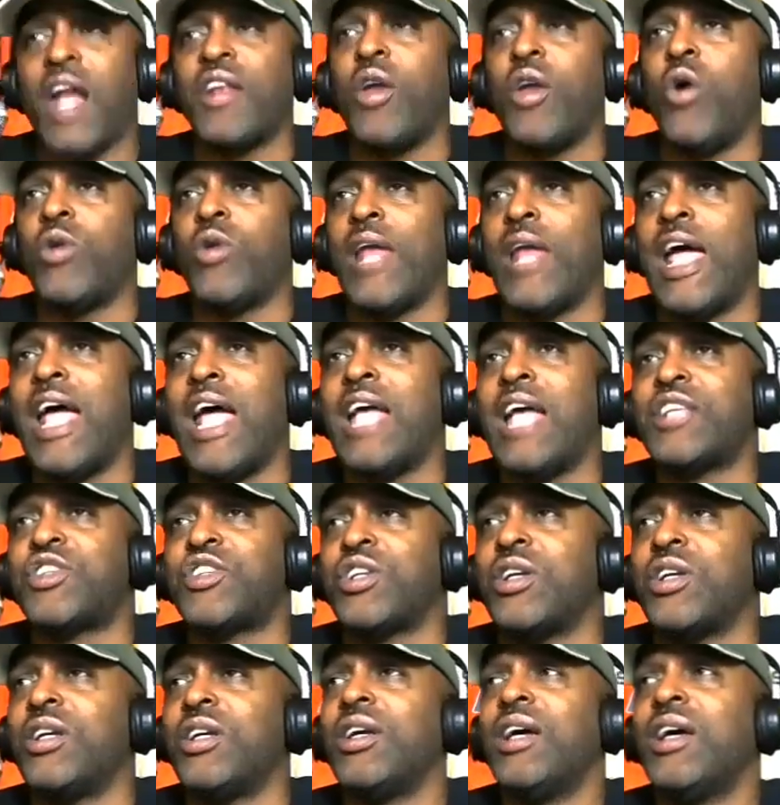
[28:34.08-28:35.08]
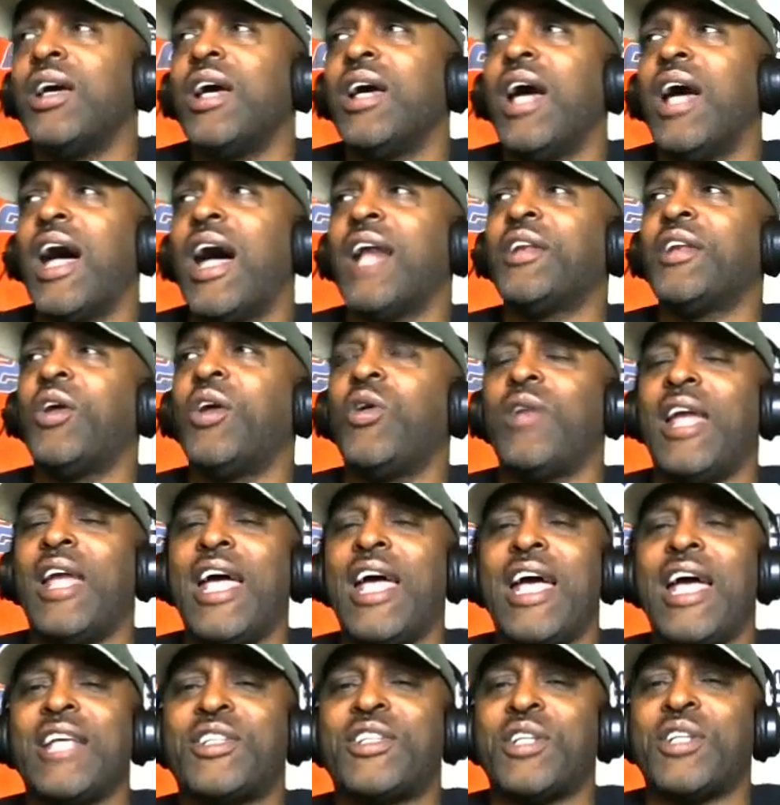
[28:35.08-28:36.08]
I know last year.
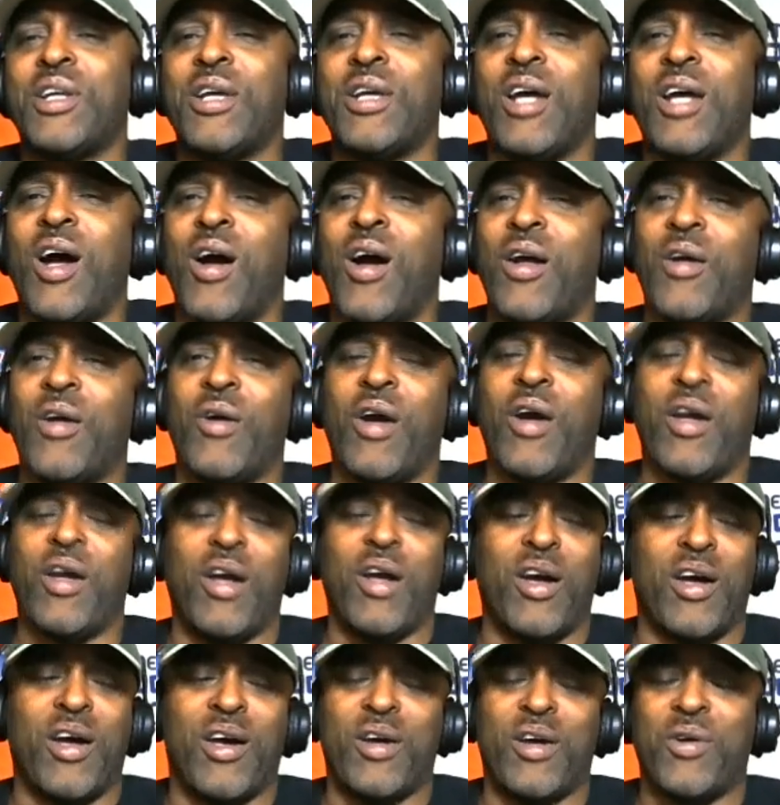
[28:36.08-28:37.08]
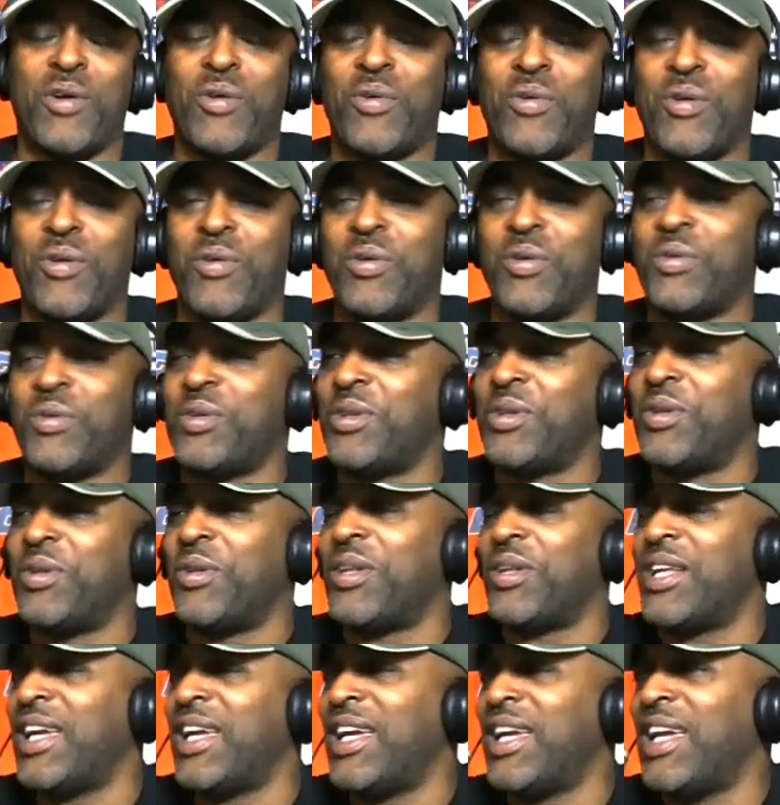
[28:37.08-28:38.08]
The
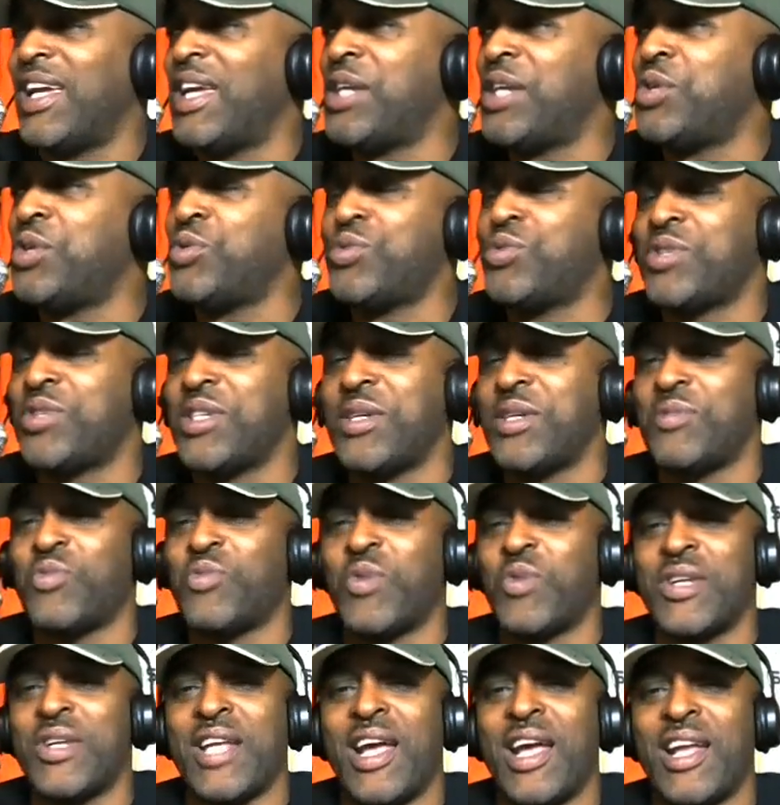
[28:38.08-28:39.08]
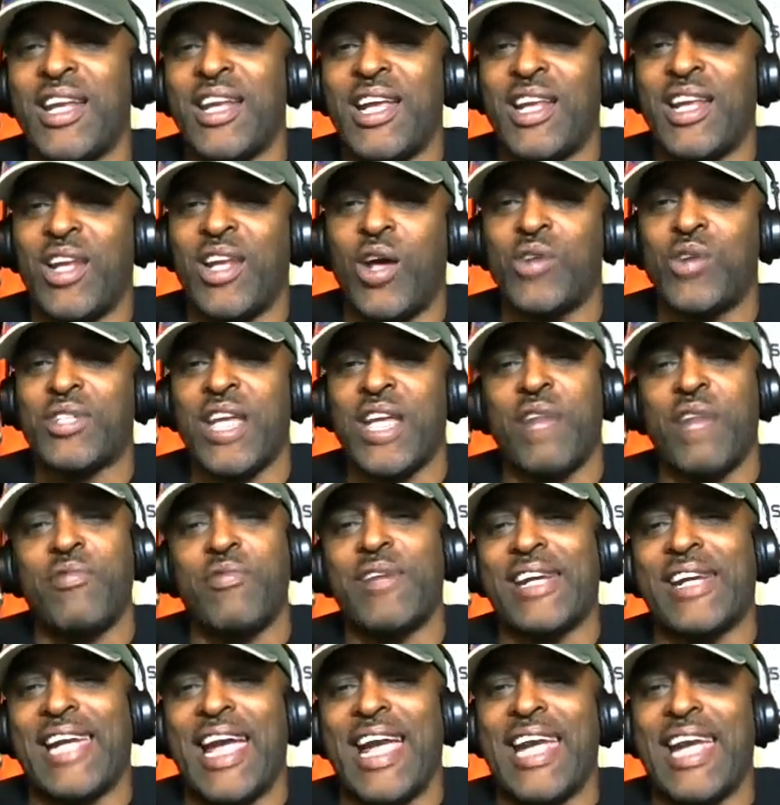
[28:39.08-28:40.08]
AAU teams went down there and lost
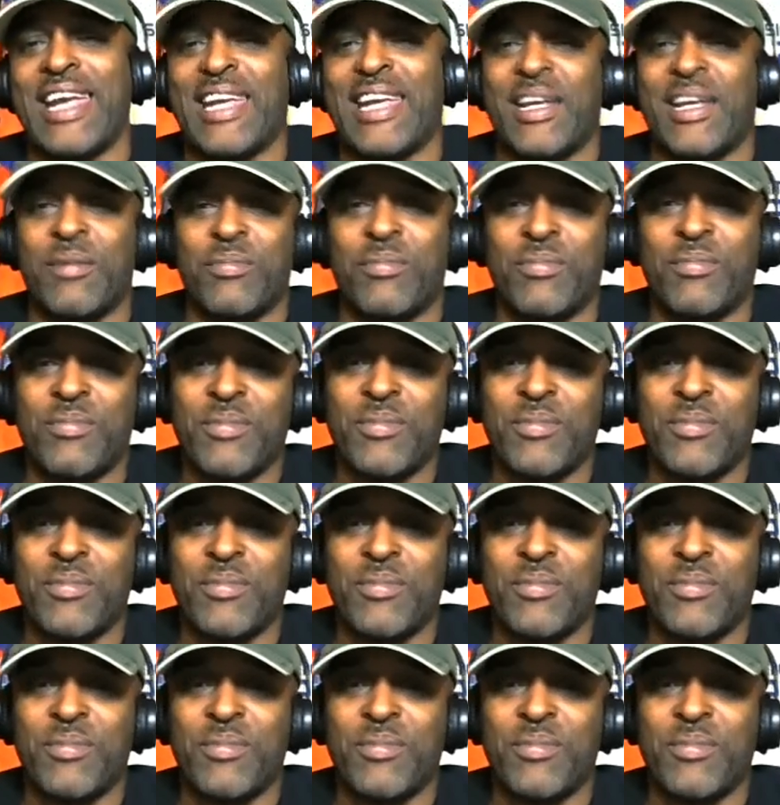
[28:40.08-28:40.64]
every game.